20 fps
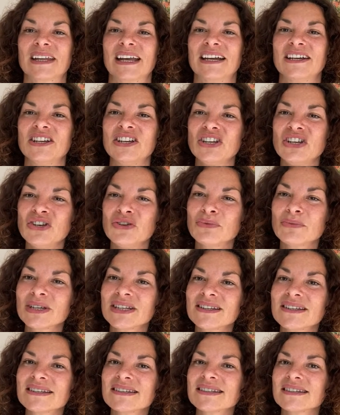And
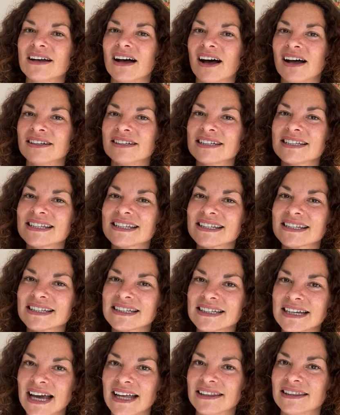humans
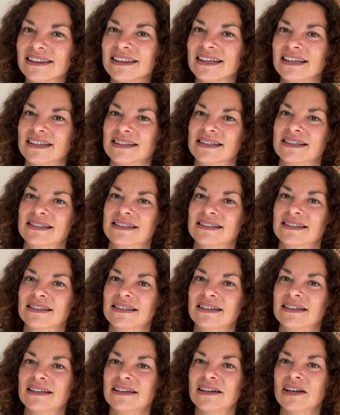understand this.
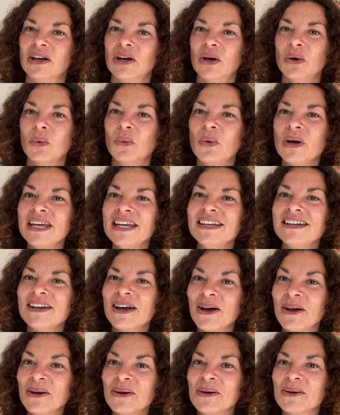We
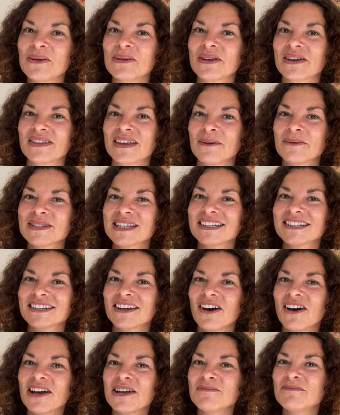know that there was a
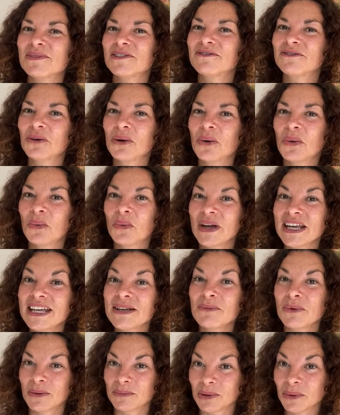time before
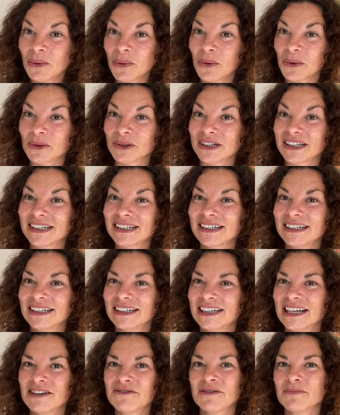we were born,
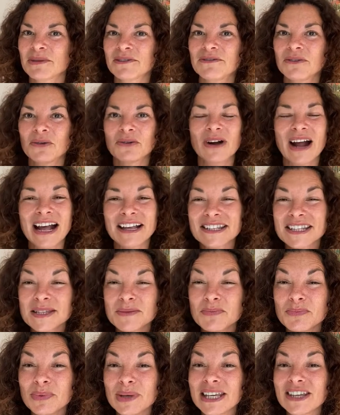even before our
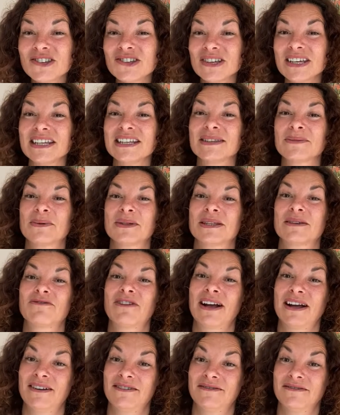species was
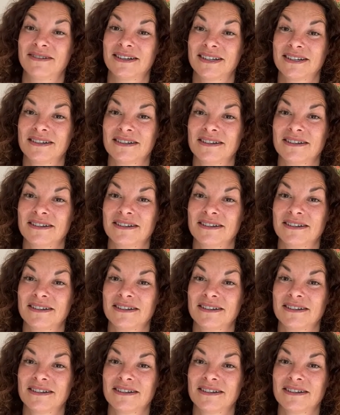around.